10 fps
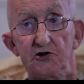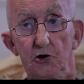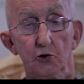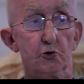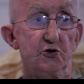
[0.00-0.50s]

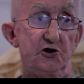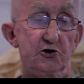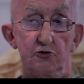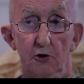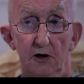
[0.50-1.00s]
Courts
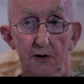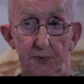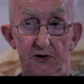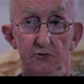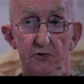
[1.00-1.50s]
and
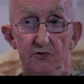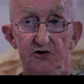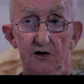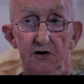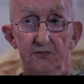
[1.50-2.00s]
Tribunal
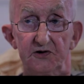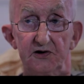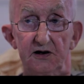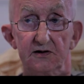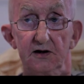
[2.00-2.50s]

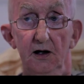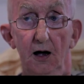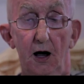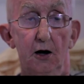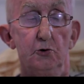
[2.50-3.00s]
Services
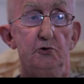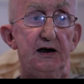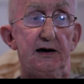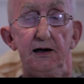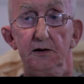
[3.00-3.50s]
only
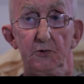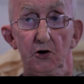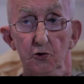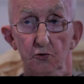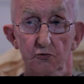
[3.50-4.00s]
keep
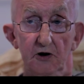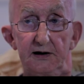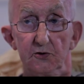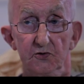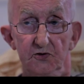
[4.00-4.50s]
court
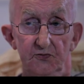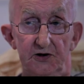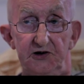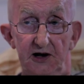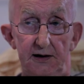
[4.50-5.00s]
records for
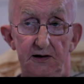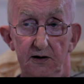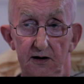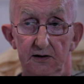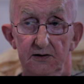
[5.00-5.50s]
10
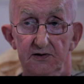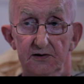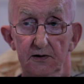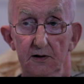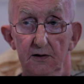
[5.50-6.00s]
years.
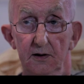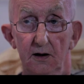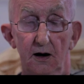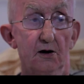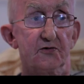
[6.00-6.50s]

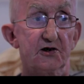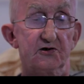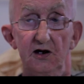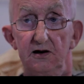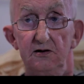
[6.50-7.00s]
After
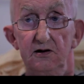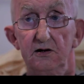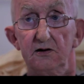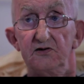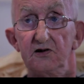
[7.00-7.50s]
10
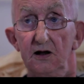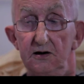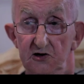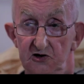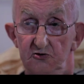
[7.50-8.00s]
years, they're
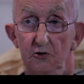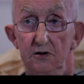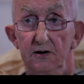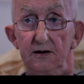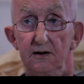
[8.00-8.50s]

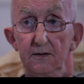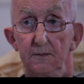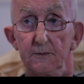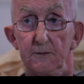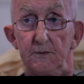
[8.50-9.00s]
destroyed.
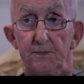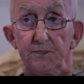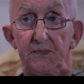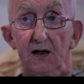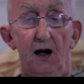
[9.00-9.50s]

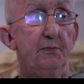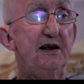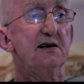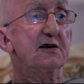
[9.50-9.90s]
I mean, I